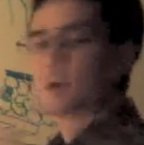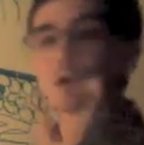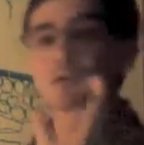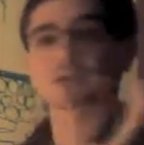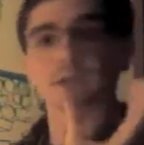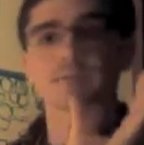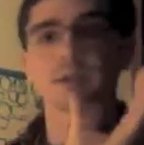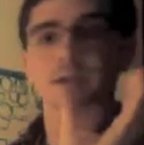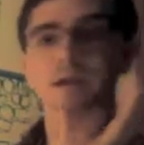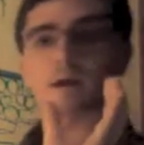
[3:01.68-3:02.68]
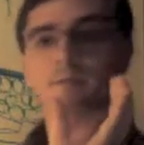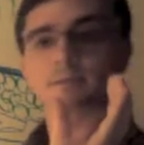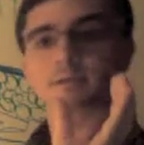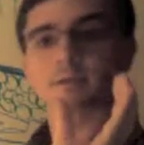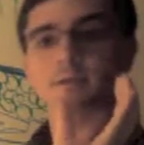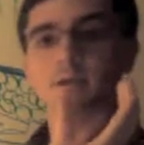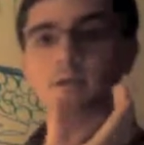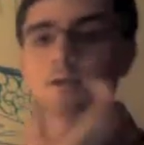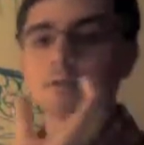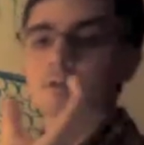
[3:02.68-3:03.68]
are shaped like cups,
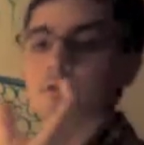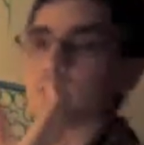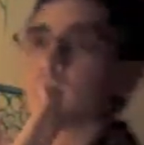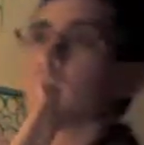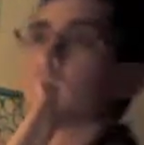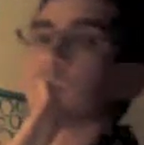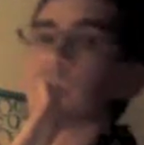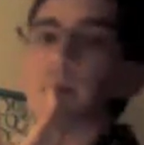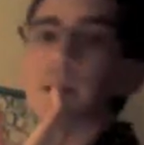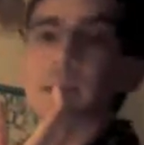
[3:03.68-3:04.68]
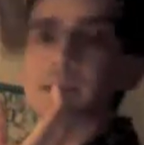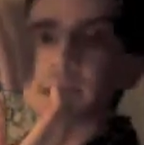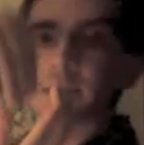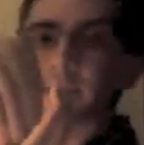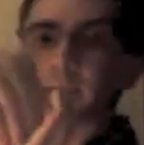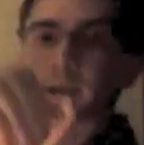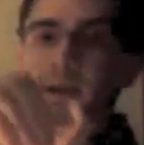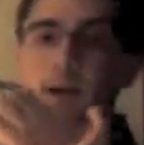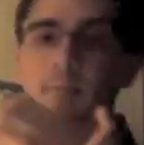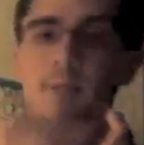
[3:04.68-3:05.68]
so blood is actually going
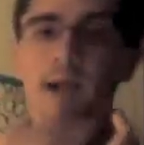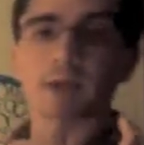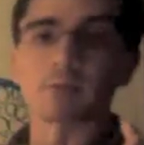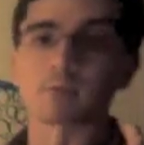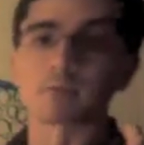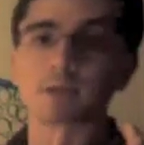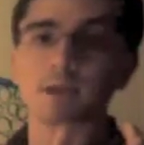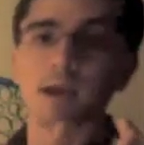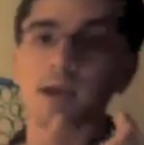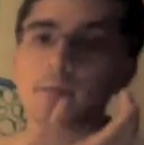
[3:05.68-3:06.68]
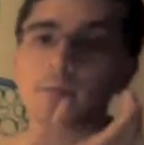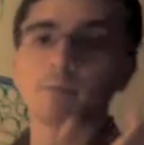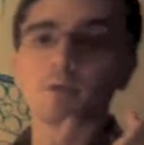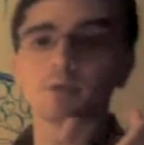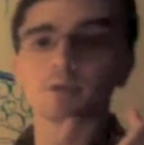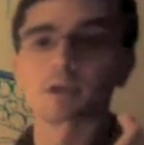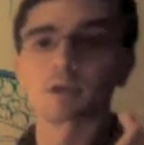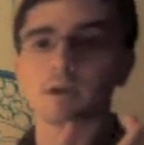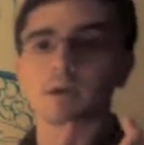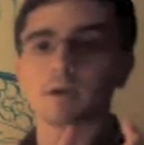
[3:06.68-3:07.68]
to come backwards and then push
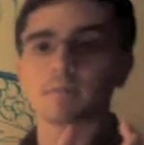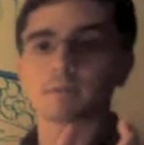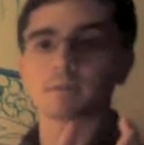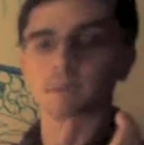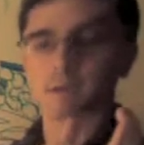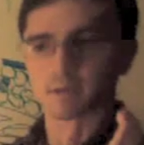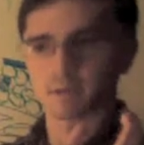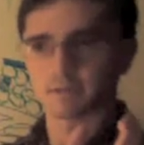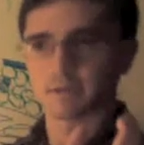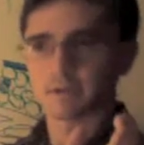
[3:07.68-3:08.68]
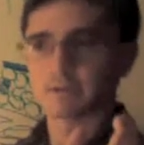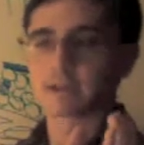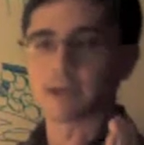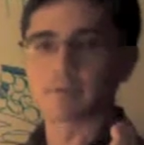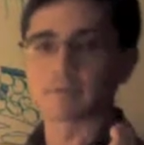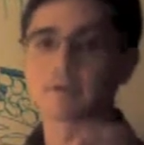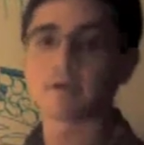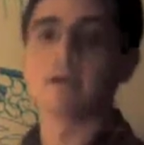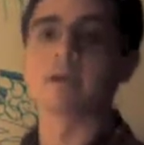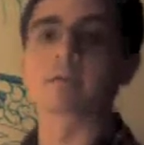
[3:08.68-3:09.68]
the cups cusps together
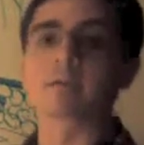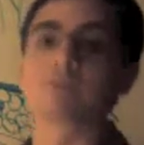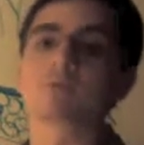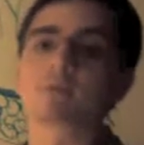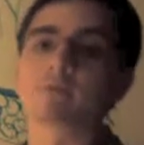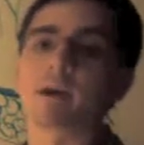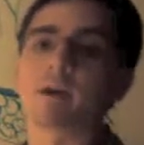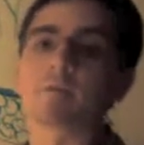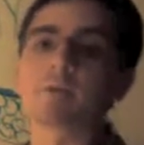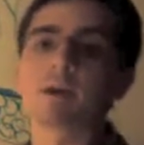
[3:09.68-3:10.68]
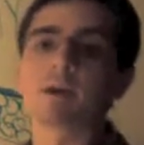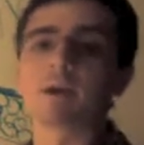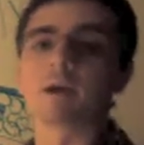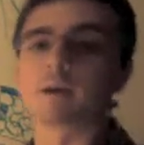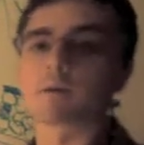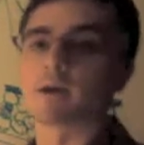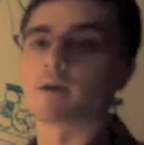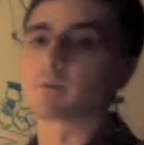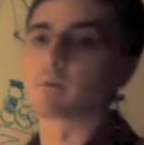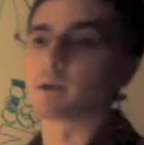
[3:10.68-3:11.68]
and close the valve, not
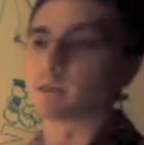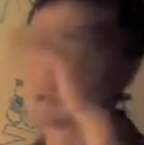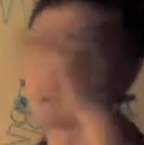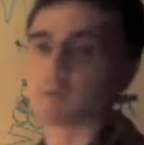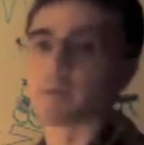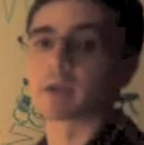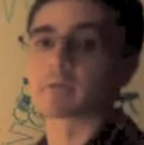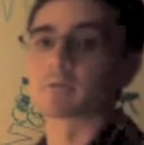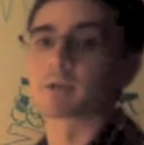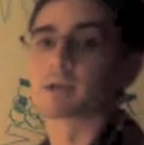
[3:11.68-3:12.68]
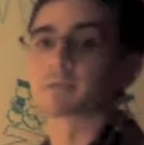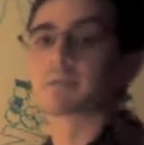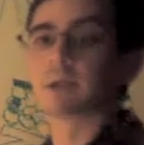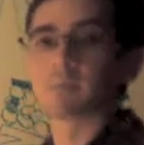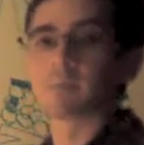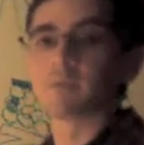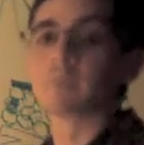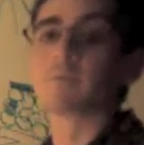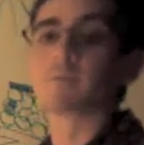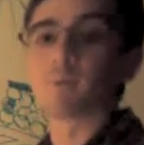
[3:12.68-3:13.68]
allowing blood to go back through again. So again, we
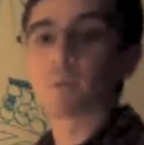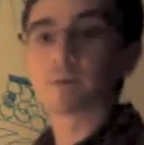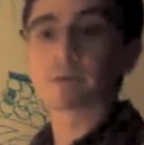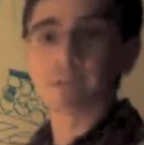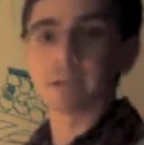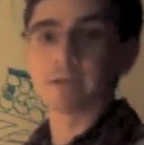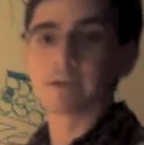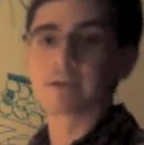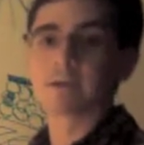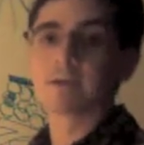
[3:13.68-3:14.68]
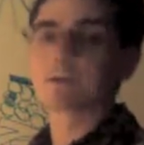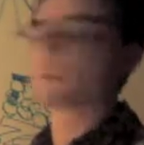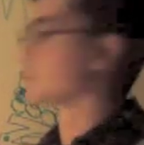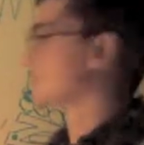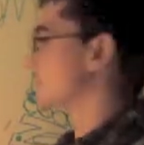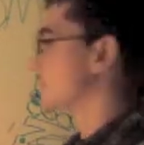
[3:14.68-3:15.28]
we quarantined the blood